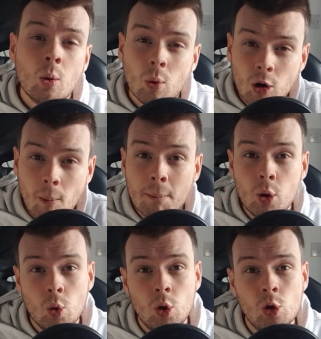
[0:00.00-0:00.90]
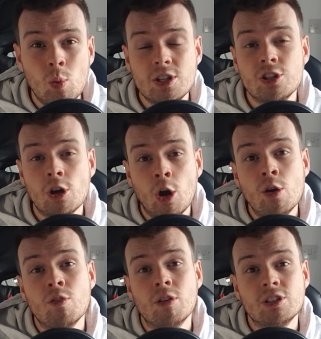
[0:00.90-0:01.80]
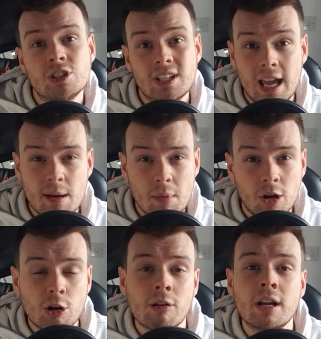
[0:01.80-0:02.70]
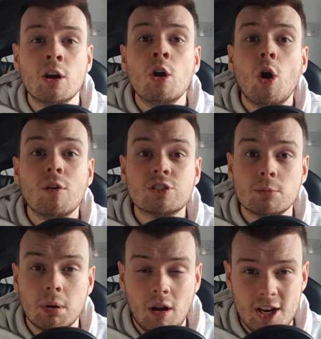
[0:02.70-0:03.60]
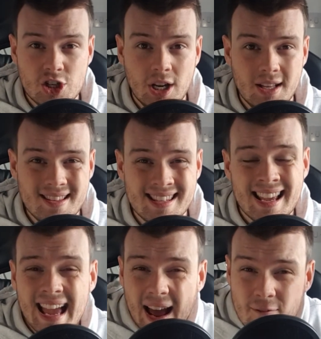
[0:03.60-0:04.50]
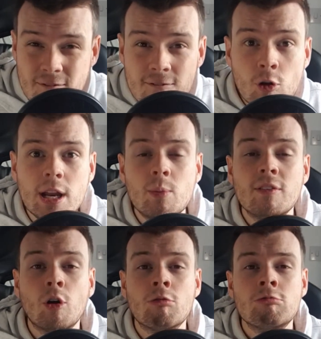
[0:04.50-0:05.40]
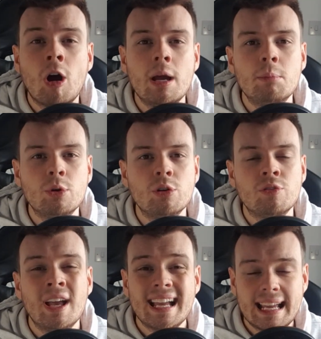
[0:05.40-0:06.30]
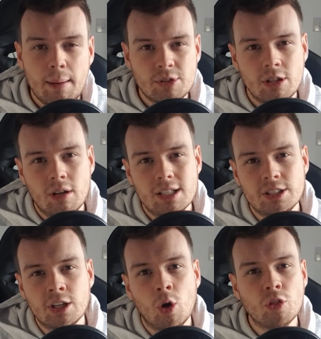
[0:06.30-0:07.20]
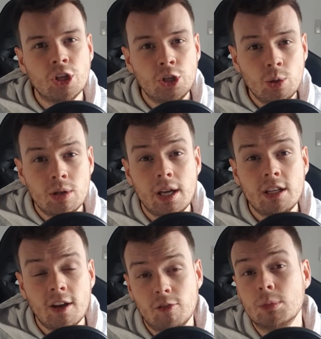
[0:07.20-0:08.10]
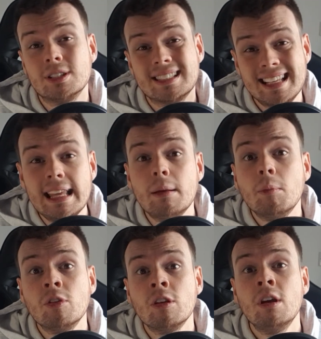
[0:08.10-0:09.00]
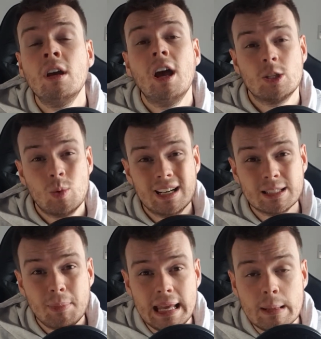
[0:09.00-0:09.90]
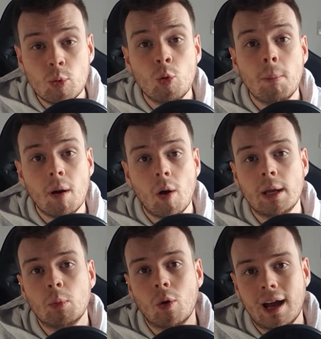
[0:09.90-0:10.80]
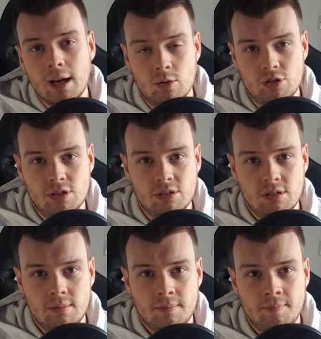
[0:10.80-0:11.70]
We've got Boohoo, which is over its scaremongering of supply chains. And 3, we've got Rightmove, capitalising on the UK government schemes, as well as people buying more houses.